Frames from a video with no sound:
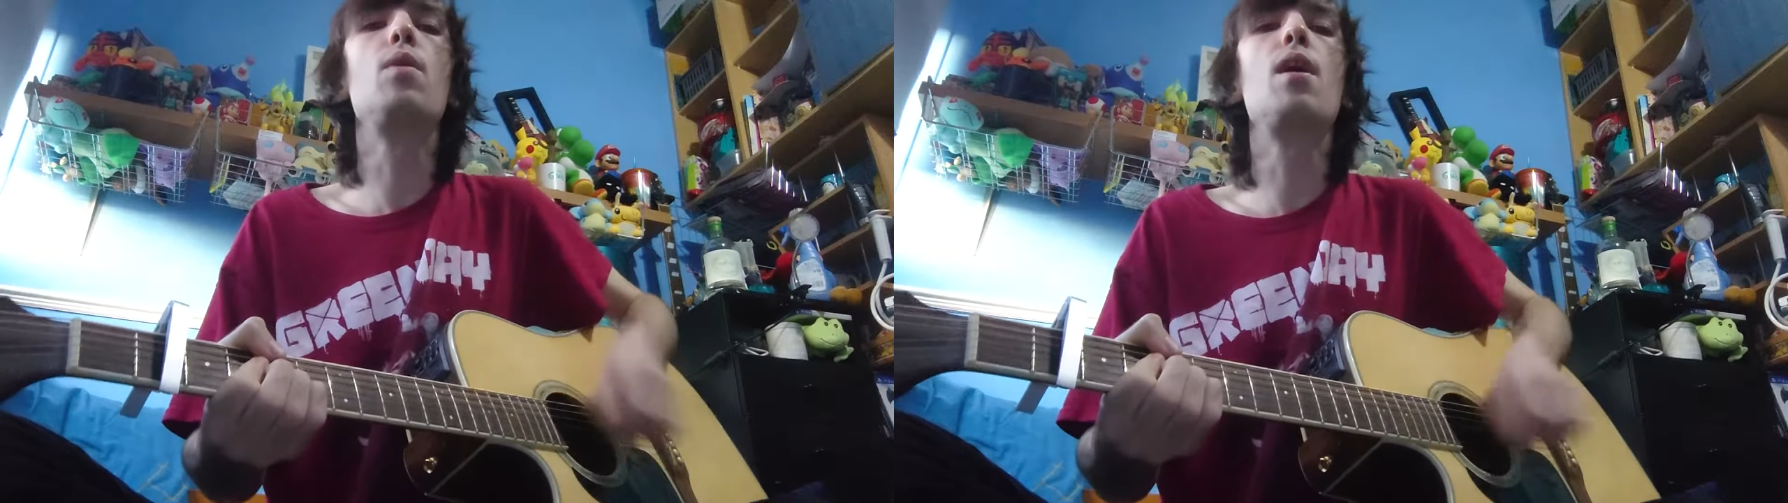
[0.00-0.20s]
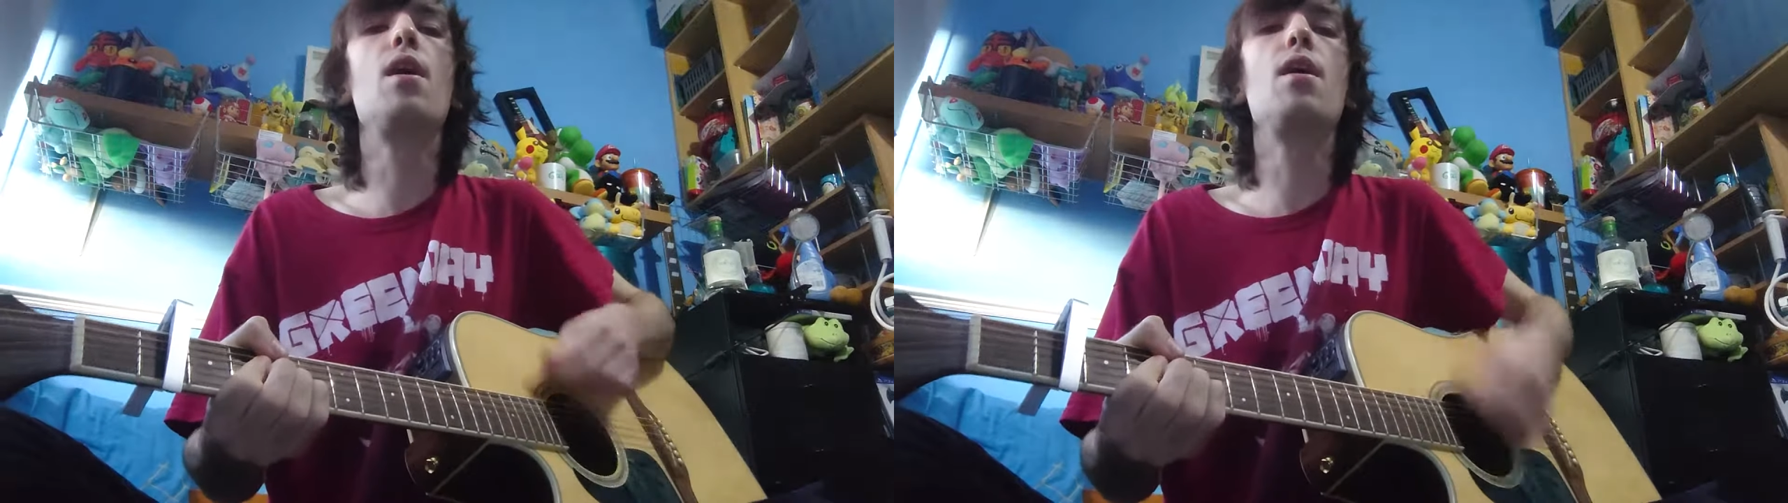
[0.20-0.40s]

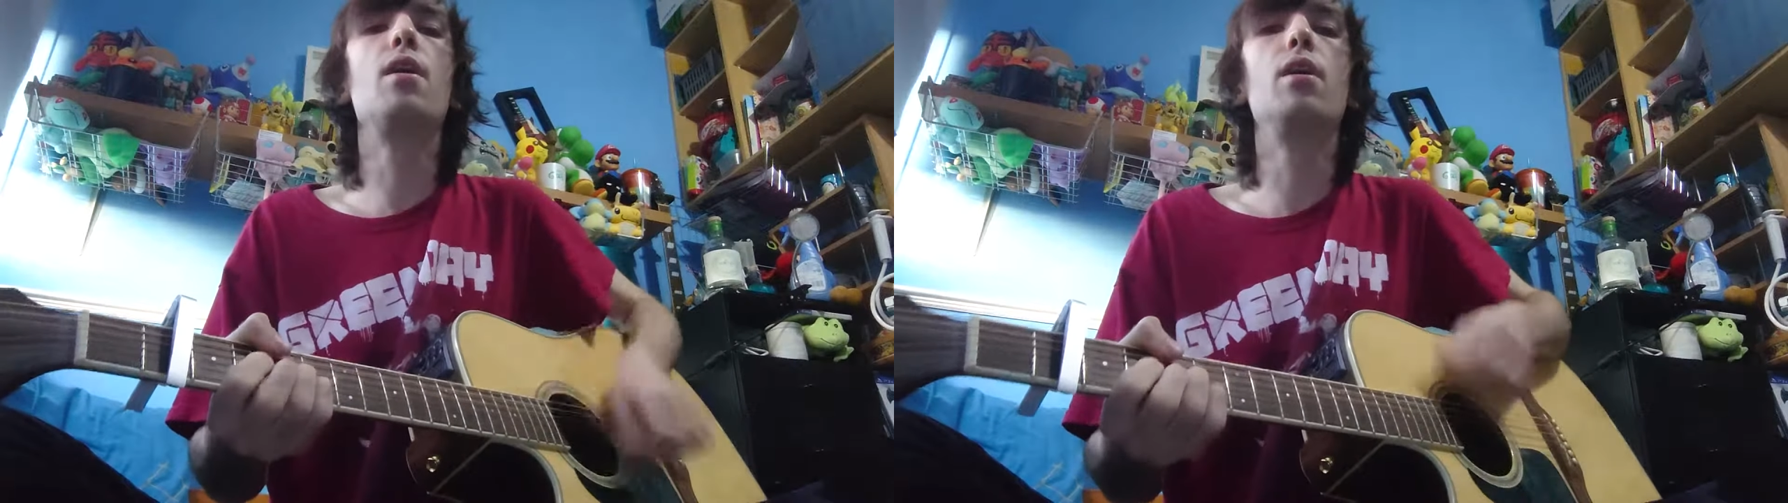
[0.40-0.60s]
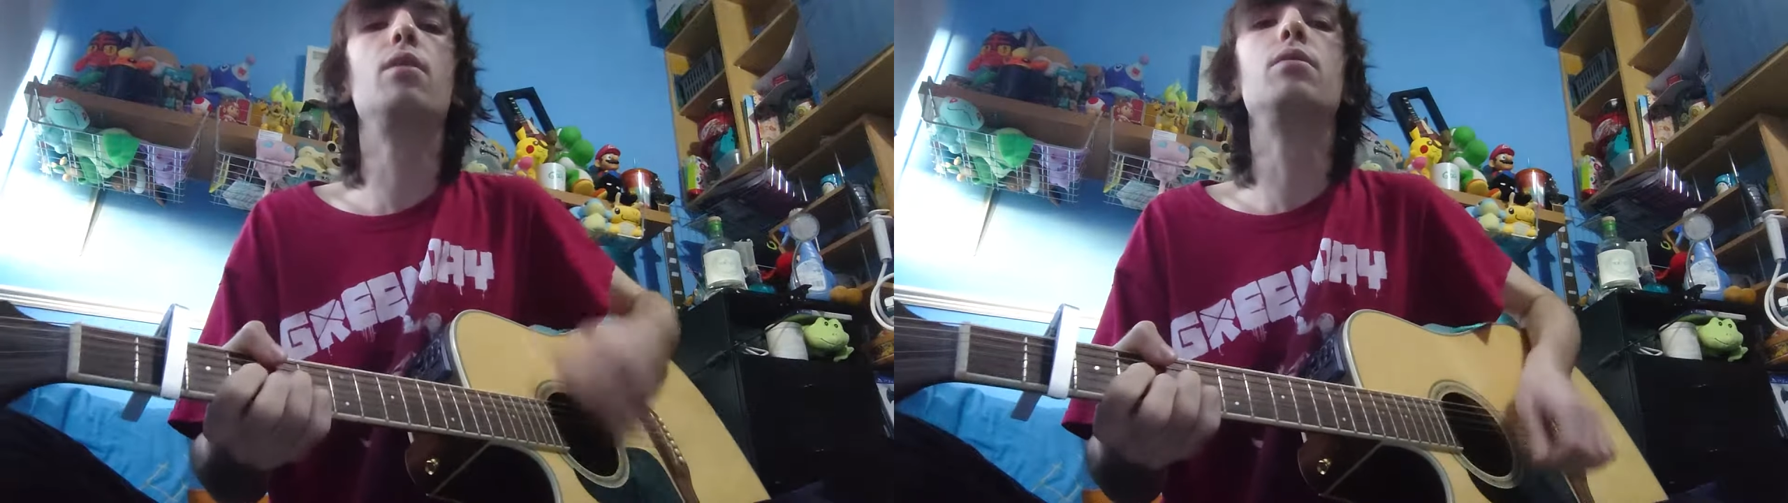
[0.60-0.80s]

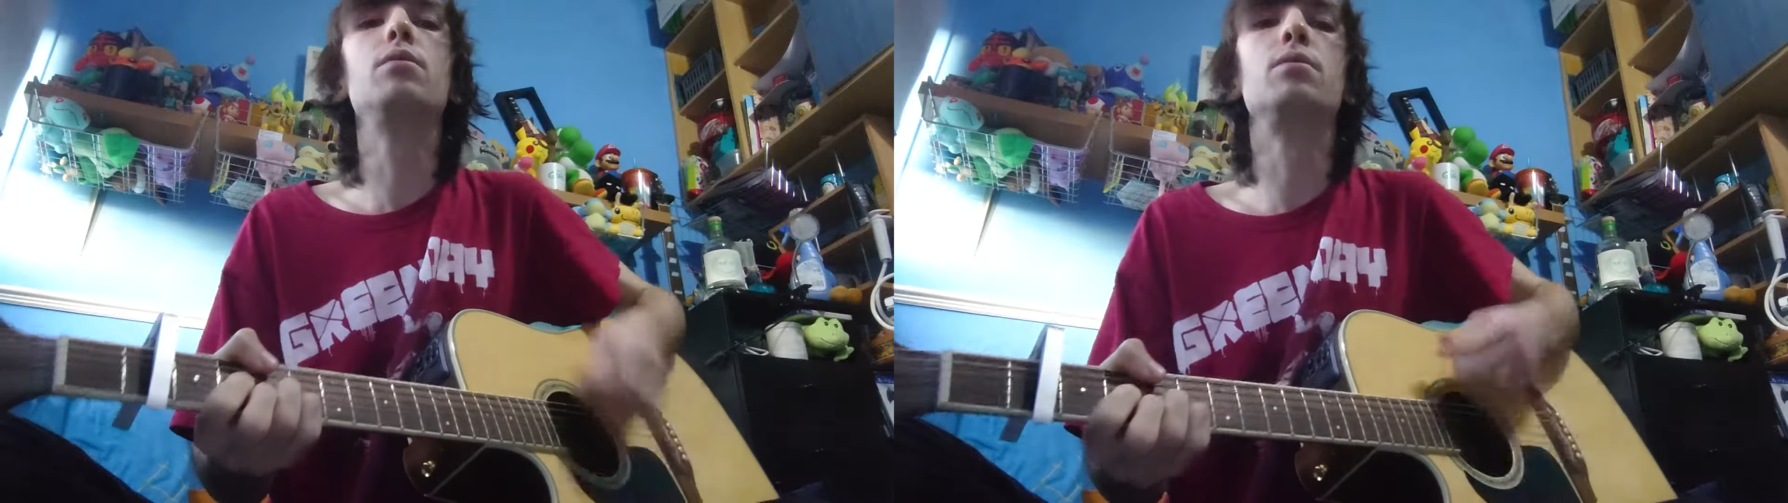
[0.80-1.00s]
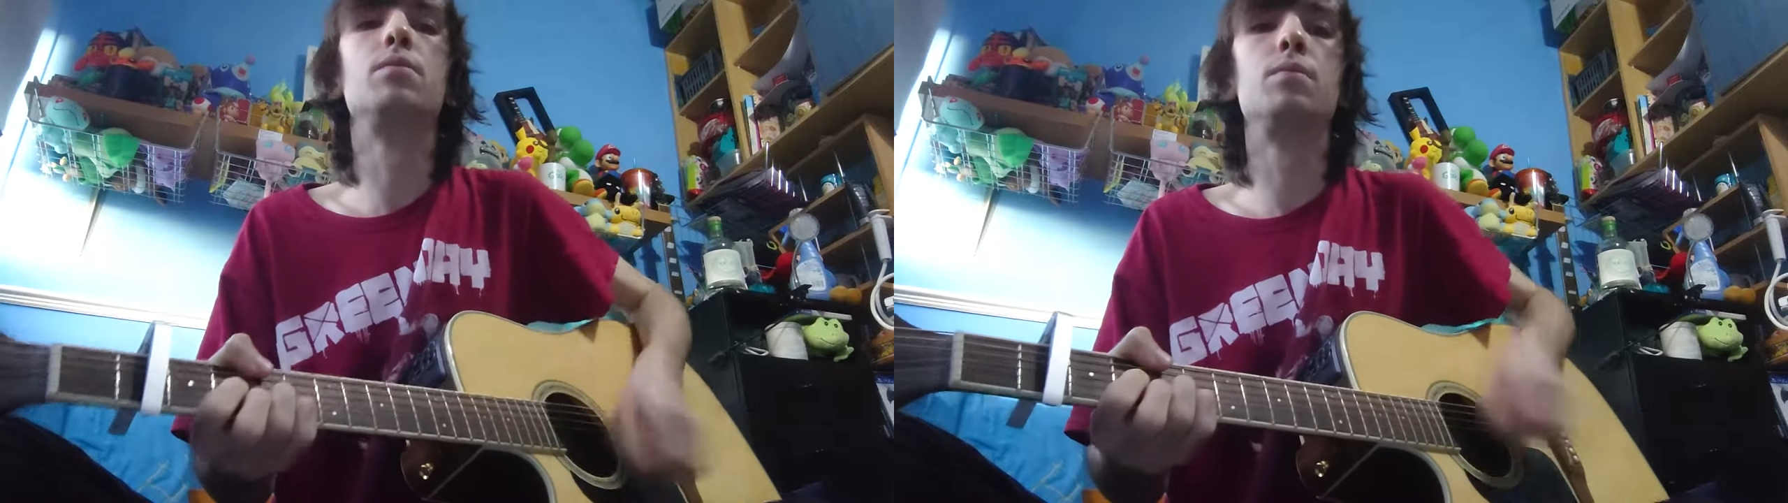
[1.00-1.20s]

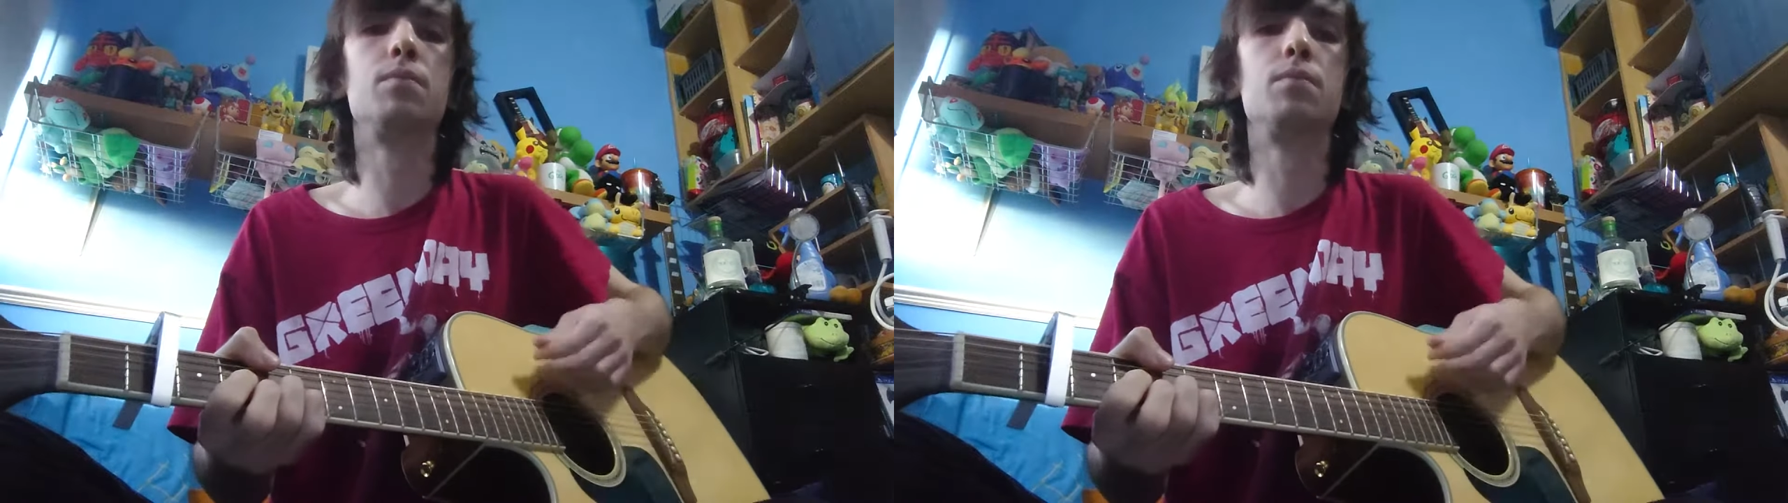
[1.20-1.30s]
Whoa.